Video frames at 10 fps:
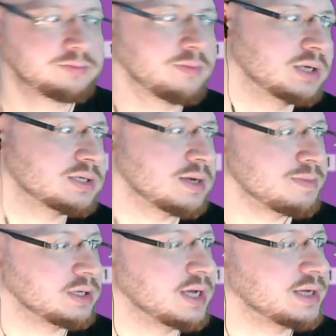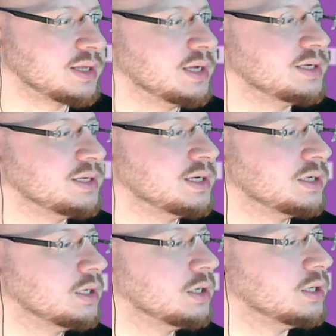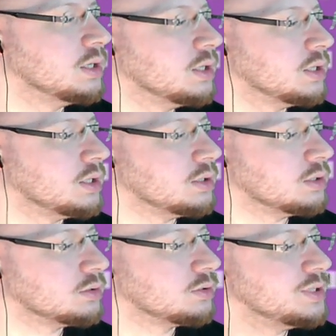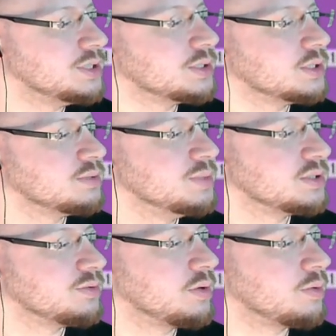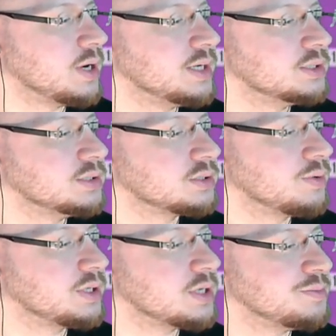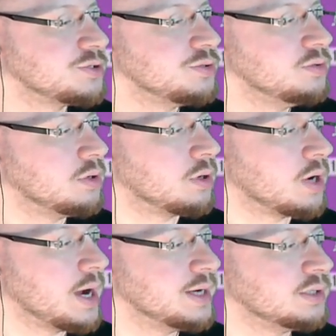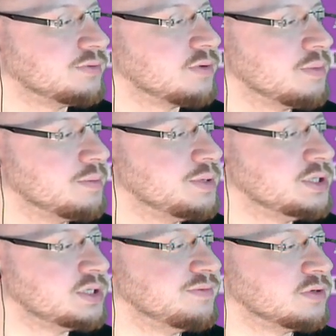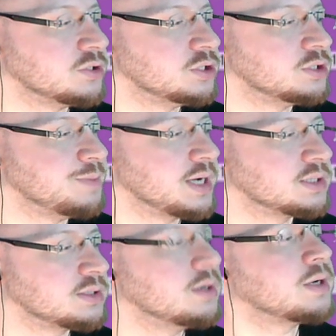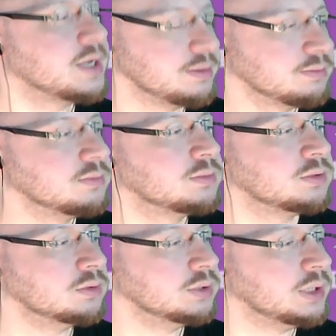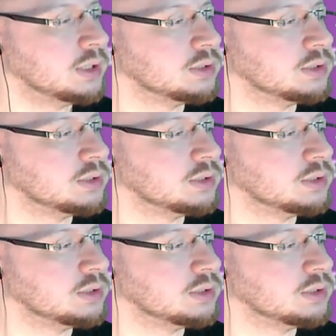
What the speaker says: Something like that, yeah. Tony says, Myst requires QuickTime 2 or higher from the PC version specs. Okay, cool, yeah.